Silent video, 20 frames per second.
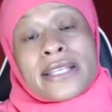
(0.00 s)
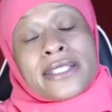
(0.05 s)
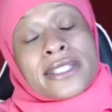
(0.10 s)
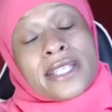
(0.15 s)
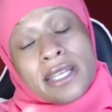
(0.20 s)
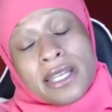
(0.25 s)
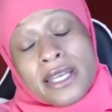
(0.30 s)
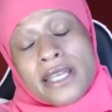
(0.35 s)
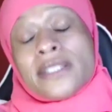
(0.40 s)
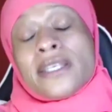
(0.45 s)
I
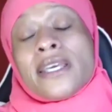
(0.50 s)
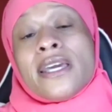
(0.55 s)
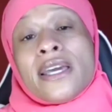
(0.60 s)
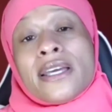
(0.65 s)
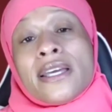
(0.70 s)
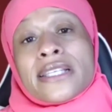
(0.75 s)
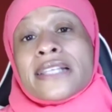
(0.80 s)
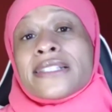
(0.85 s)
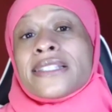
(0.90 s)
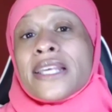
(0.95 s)
said, these
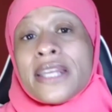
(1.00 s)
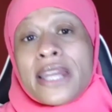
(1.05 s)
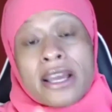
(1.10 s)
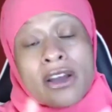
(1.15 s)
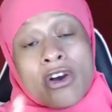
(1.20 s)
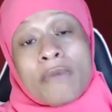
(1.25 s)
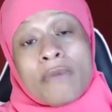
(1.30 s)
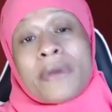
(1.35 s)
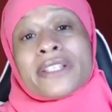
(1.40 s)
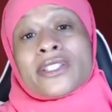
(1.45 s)
kids, I said,
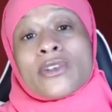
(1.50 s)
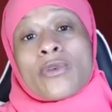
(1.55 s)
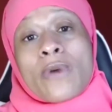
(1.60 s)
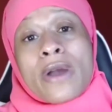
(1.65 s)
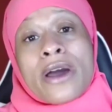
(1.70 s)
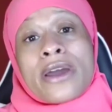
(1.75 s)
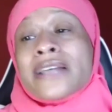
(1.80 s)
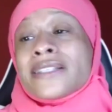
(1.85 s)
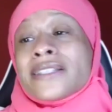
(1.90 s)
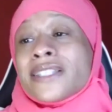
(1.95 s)
they're going to mess
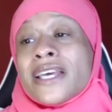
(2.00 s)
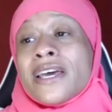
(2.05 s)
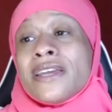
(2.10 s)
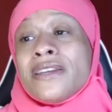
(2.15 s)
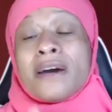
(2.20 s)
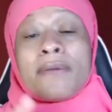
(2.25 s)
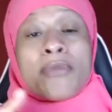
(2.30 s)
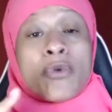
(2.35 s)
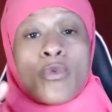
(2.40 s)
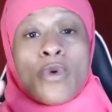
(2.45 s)
around. I
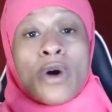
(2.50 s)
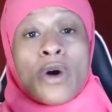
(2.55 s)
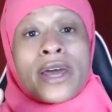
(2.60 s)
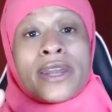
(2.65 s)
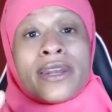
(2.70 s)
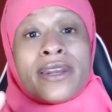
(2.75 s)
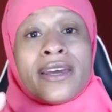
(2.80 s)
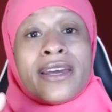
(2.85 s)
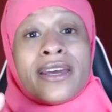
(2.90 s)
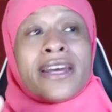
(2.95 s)
said, number
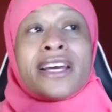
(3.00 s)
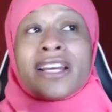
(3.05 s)
one,